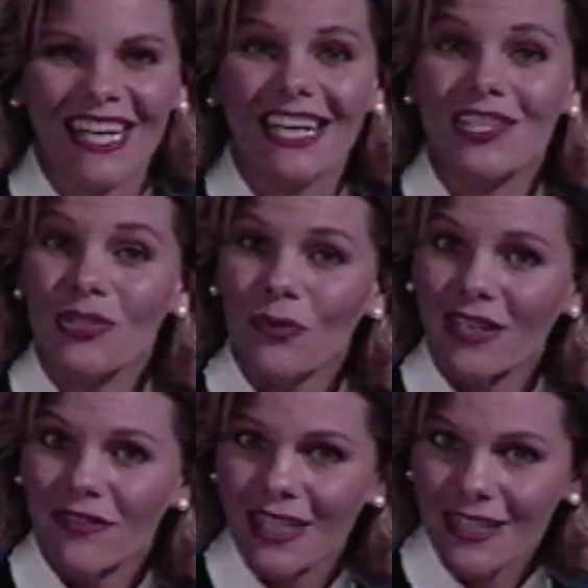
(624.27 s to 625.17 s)
into one
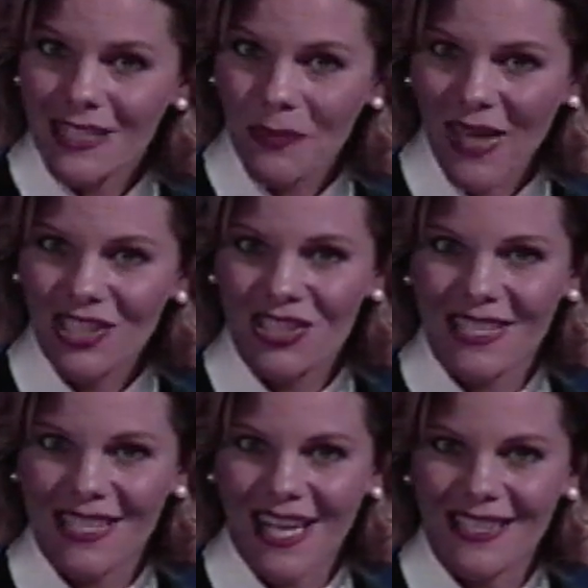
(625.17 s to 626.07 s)
of the expansion
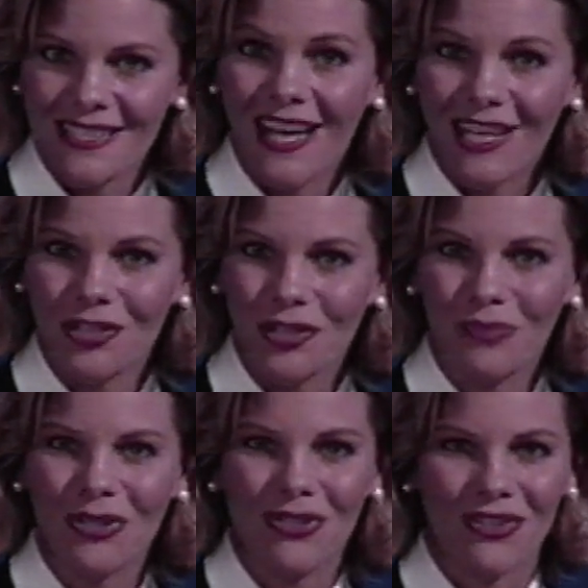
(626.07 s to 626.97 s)
slots on your
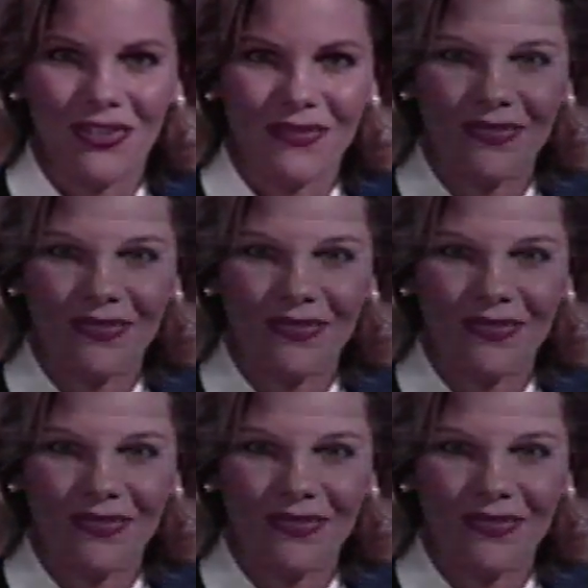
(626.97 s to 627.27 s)
computer.